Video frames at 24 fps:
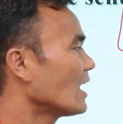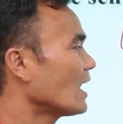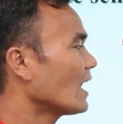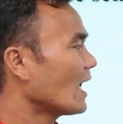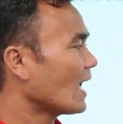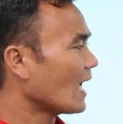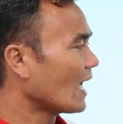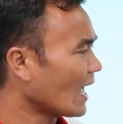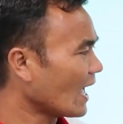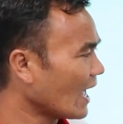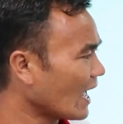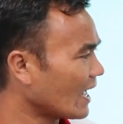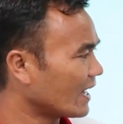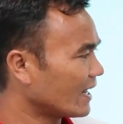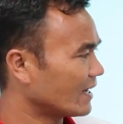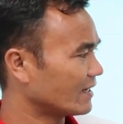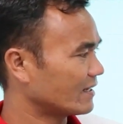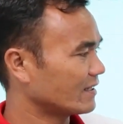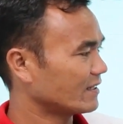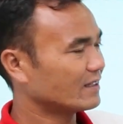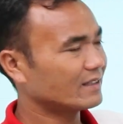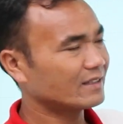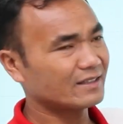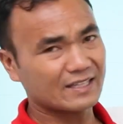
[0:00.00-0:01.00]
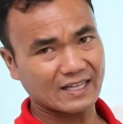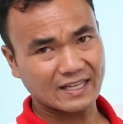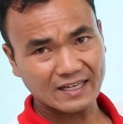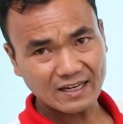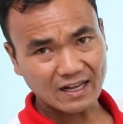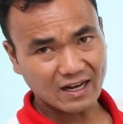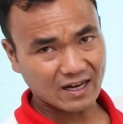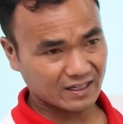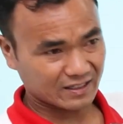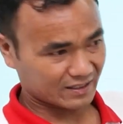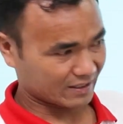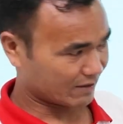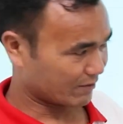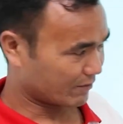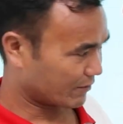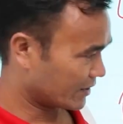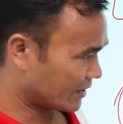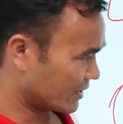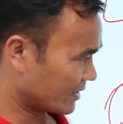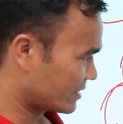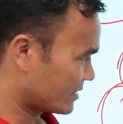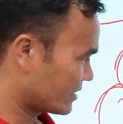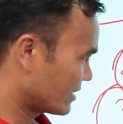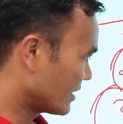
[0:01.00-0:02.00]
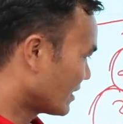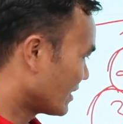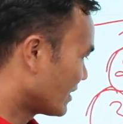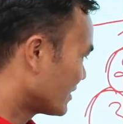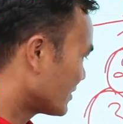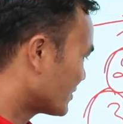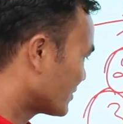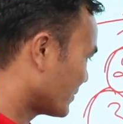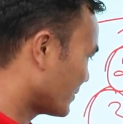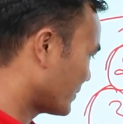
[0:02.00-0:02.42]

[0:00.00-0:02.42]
And then other words. So